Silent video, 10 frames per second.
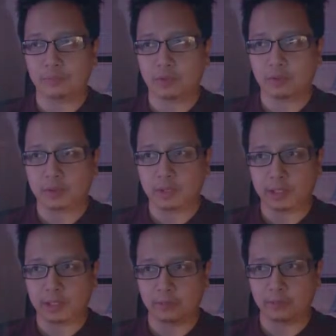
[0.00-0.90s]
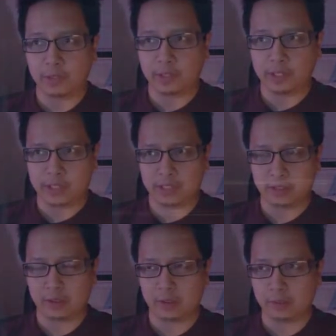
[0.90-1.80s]
It took 11 minutes
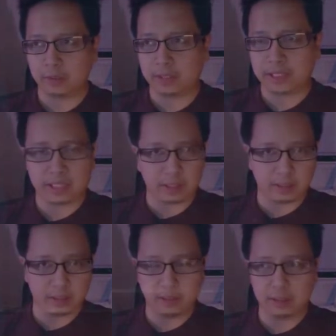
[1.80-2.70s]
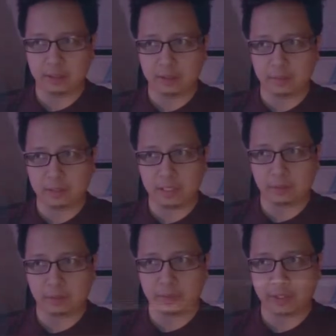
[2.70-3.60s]
to send that
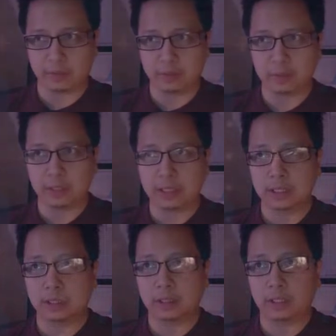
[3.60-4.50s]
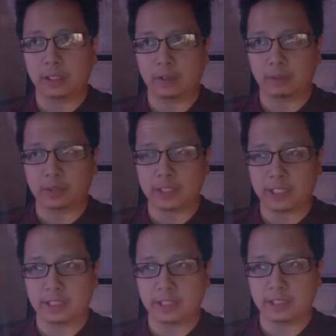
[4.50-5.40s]
crypto. And we're
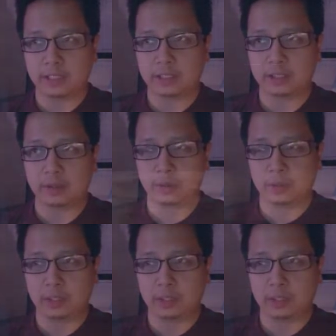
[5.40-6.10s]
sending this to